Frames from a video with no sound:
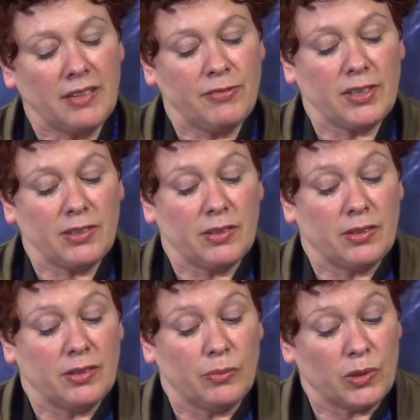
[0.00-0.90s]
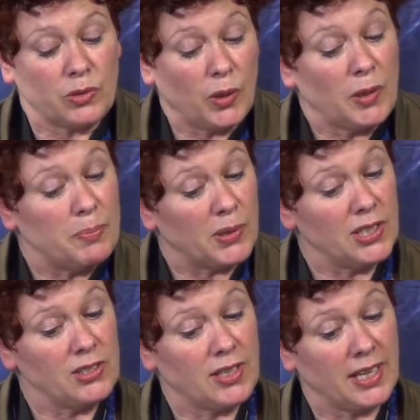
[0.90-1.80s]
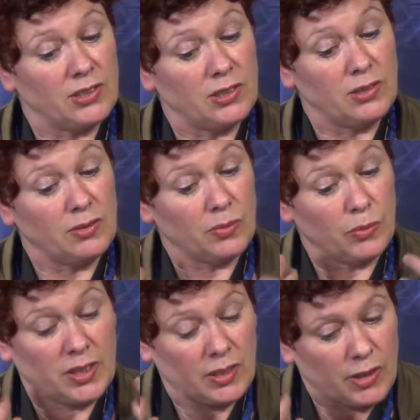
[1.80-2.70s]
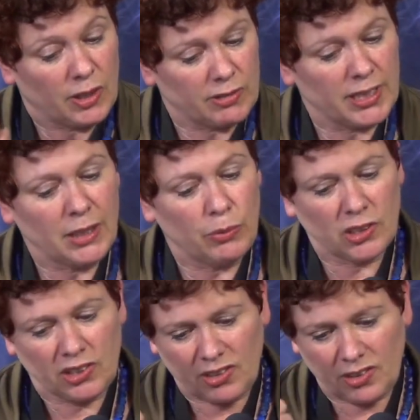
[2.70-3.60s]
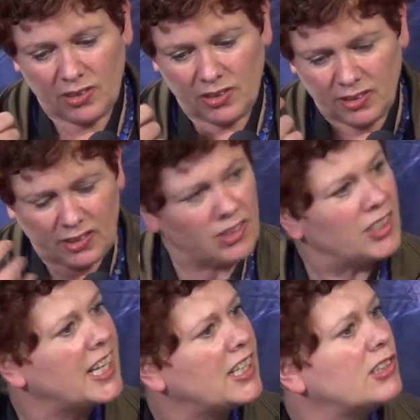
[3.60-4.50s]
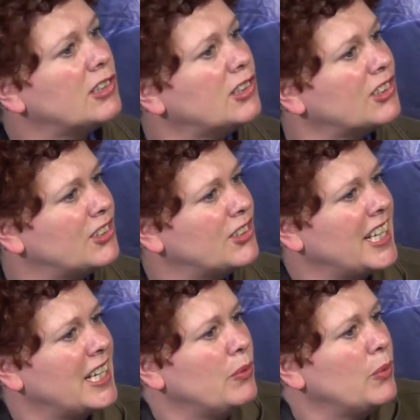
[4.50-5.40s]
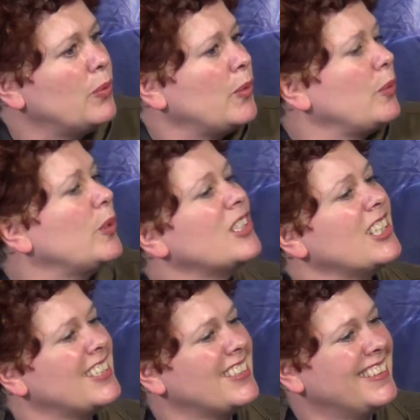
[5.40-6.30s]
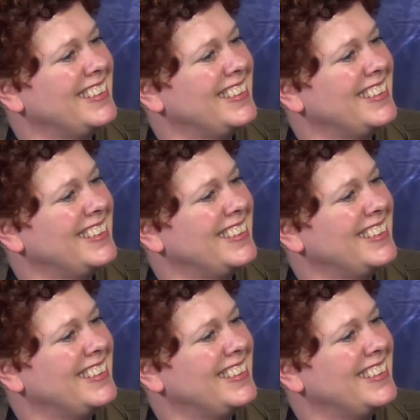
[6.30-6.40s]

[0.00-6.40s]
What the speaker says: if there was one point you really wanted to get across today, what was it?